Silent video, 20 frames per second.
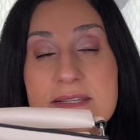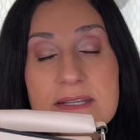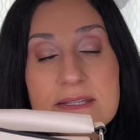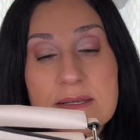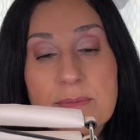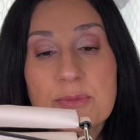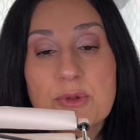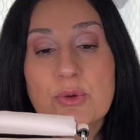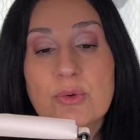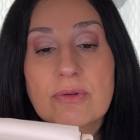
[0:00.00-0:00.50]
is a
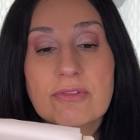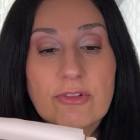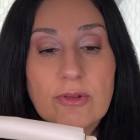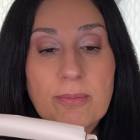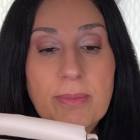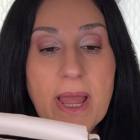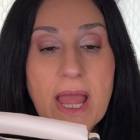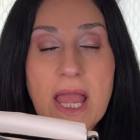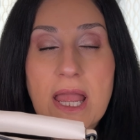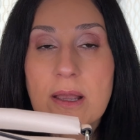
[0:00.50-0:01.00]
beautiful
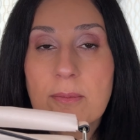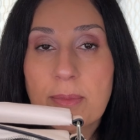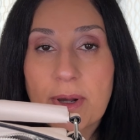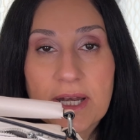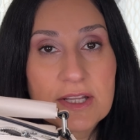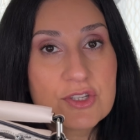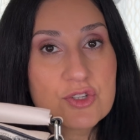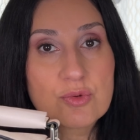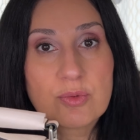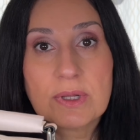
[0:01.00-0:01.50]
bag, but
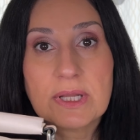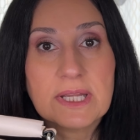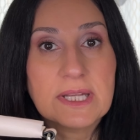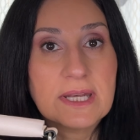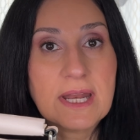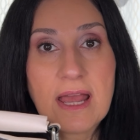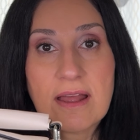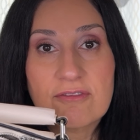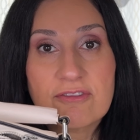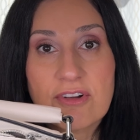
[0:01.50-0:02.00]
it's really
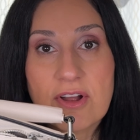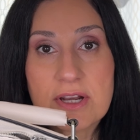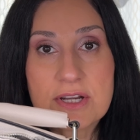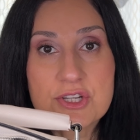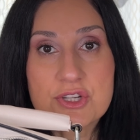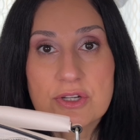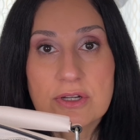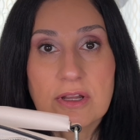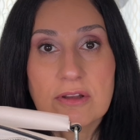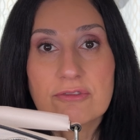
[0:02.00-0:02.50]

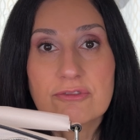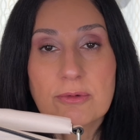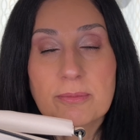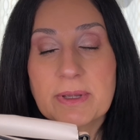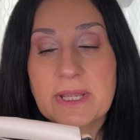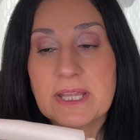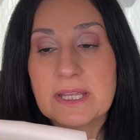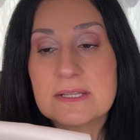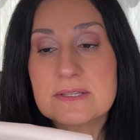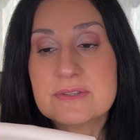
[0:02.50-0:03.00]
non-functional for
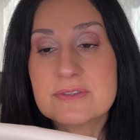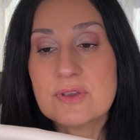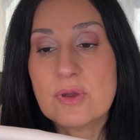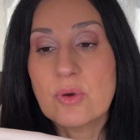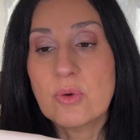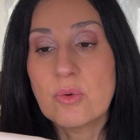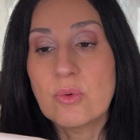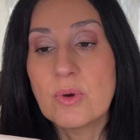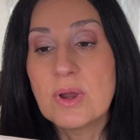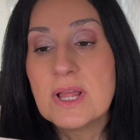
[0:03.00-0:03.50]
me.
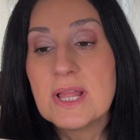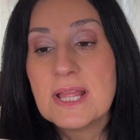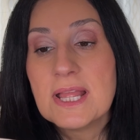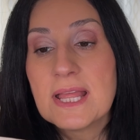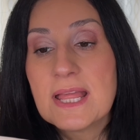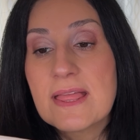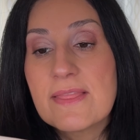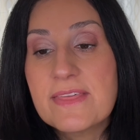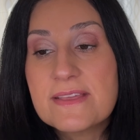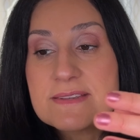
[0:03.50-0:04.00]
So
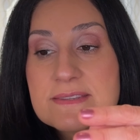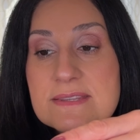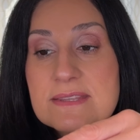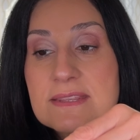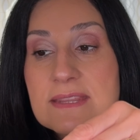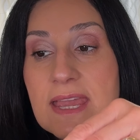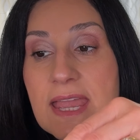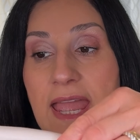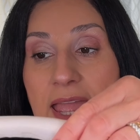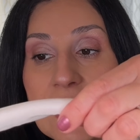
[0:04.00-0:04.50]

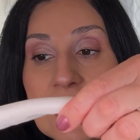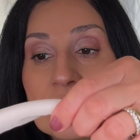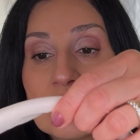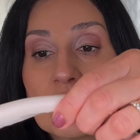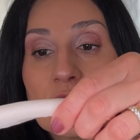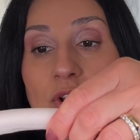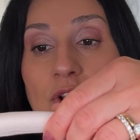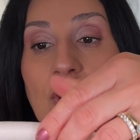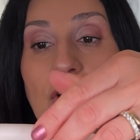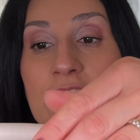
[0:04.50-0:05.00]
the
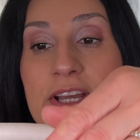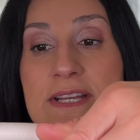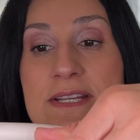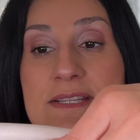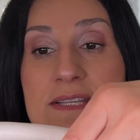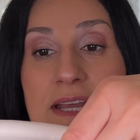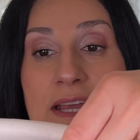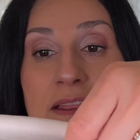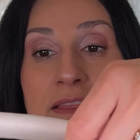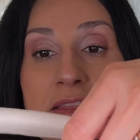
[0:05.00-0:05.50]
handle is
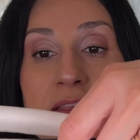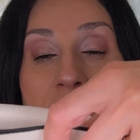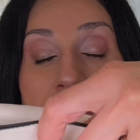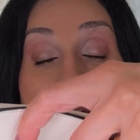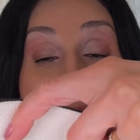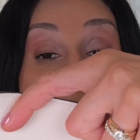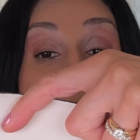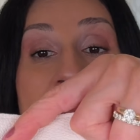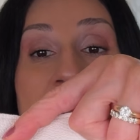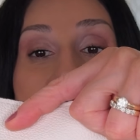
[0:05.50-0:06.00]
in the,
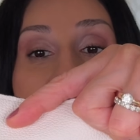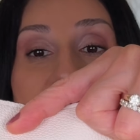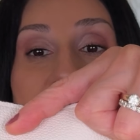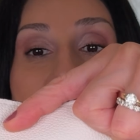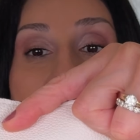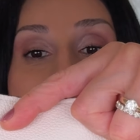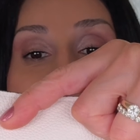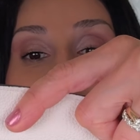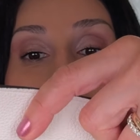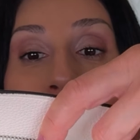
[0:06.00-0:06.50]
and the
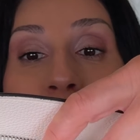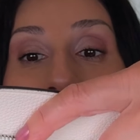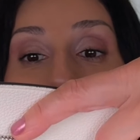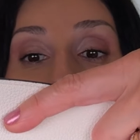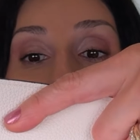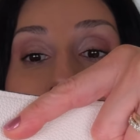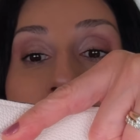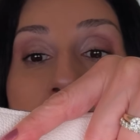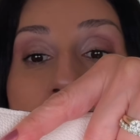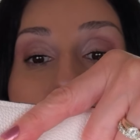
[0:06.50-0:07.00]
flap
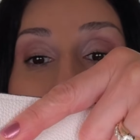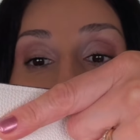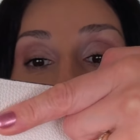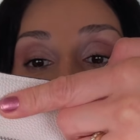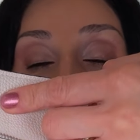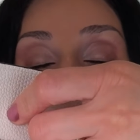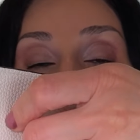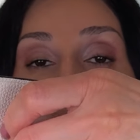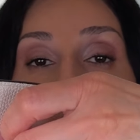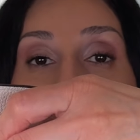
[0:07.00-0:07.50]
are in
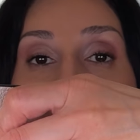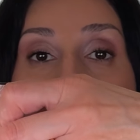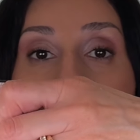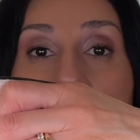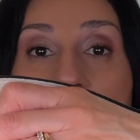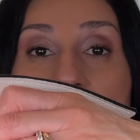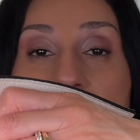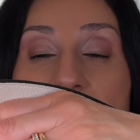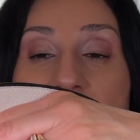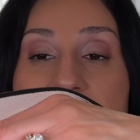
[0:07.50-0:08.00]
the way
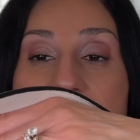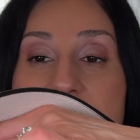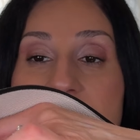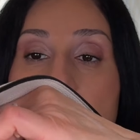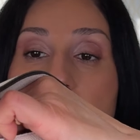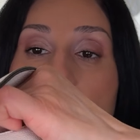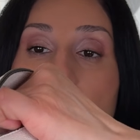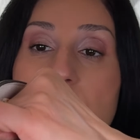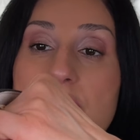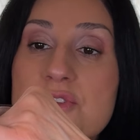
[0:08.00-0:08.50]
of the
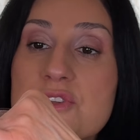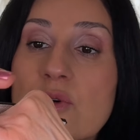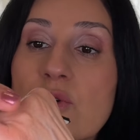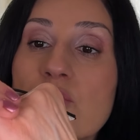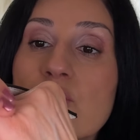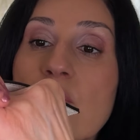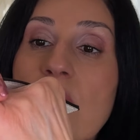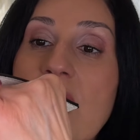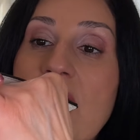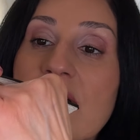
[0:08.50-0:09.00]
zipper. So
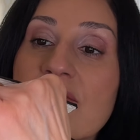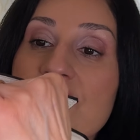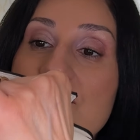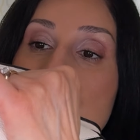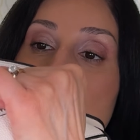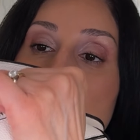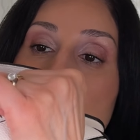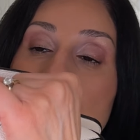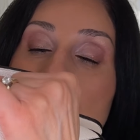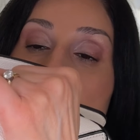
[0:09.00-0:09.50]
you have
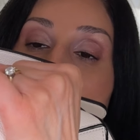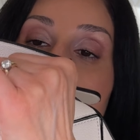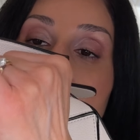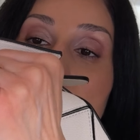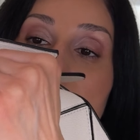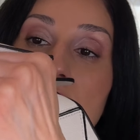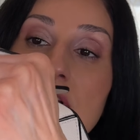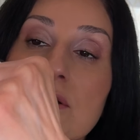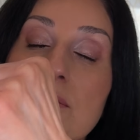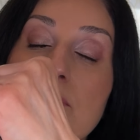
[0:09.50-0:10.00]
to
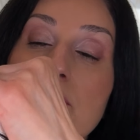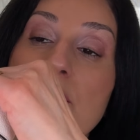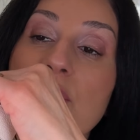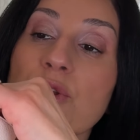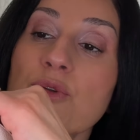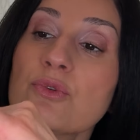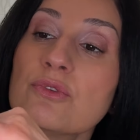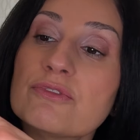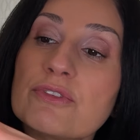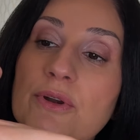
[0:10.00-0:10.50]

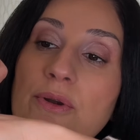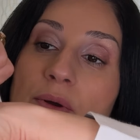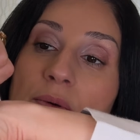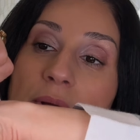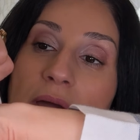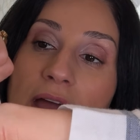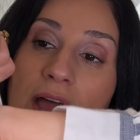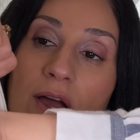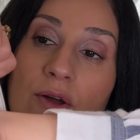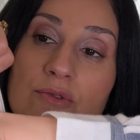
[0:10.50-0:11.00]
maneuver
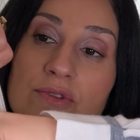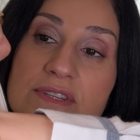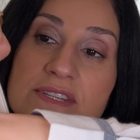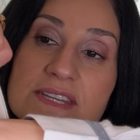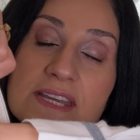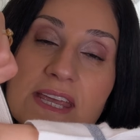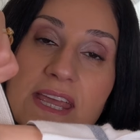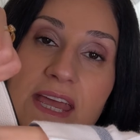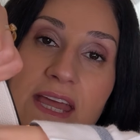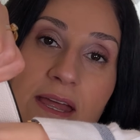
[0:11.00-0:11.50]
around to
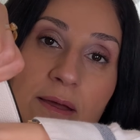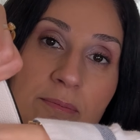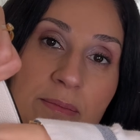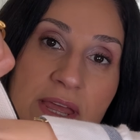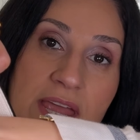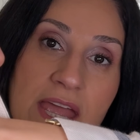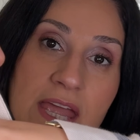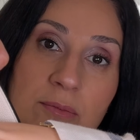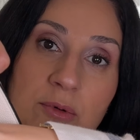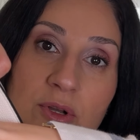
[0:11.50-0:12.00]
be
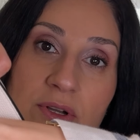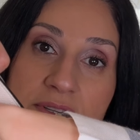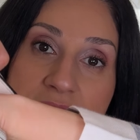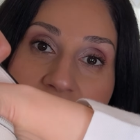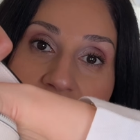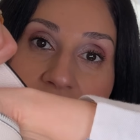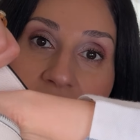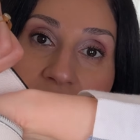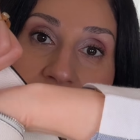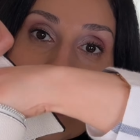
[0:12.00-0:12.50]
able to
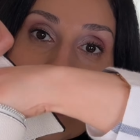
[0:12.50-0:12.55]
get